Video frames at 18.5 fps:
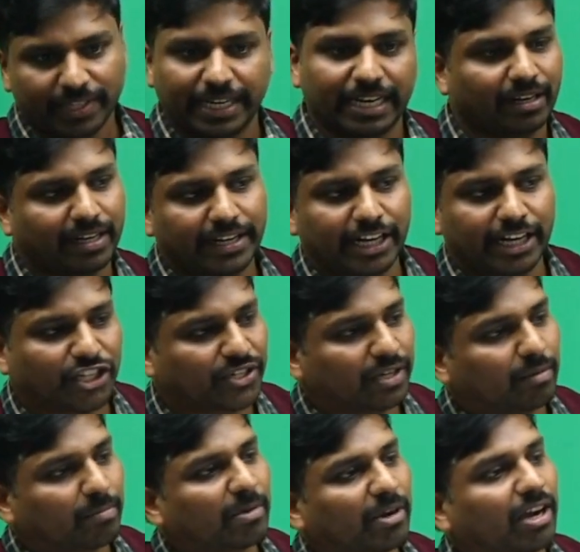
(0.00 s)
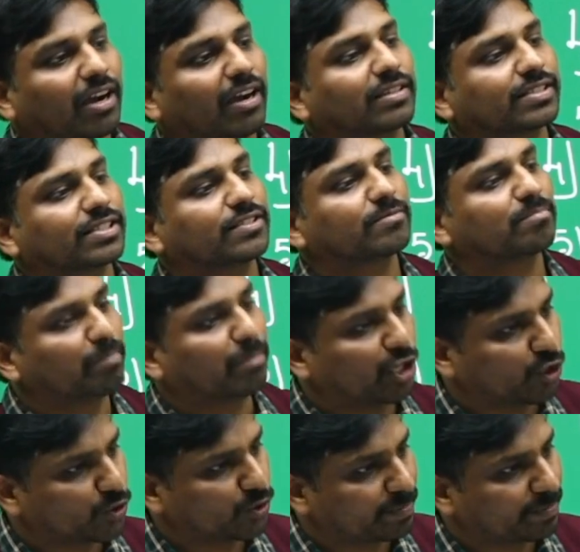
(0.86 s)
national parks,
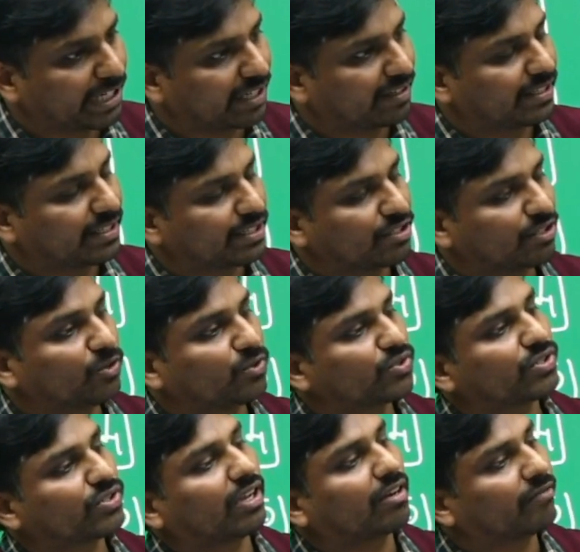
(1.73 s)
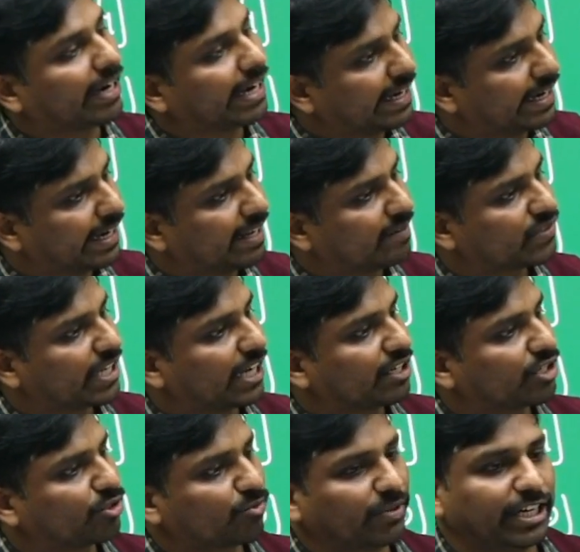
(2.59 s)
biosphere reserves, or wildlife
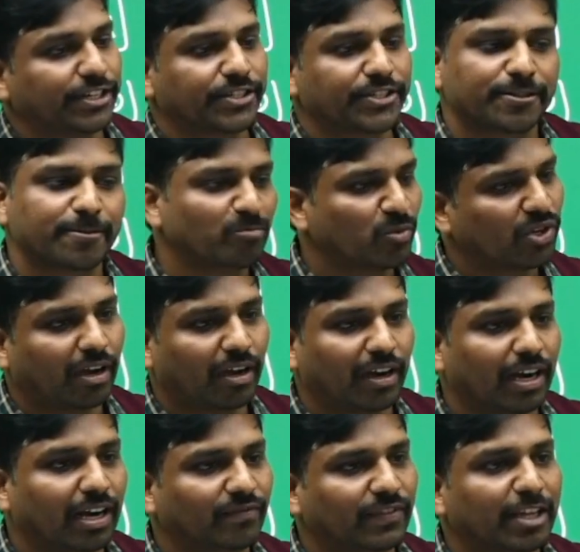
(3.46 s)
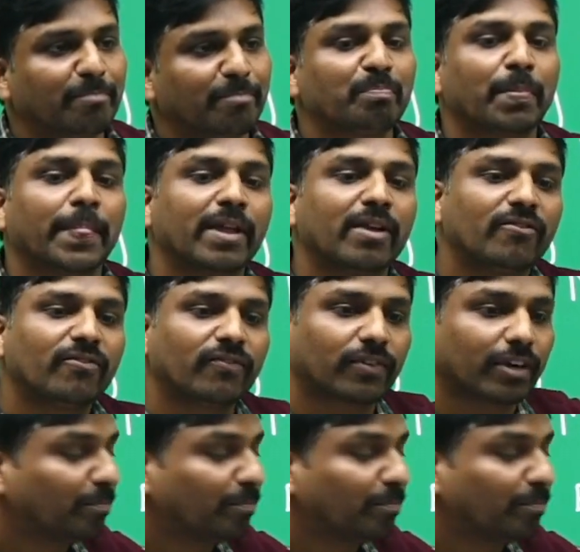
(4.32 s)
sanctuaries, all of them from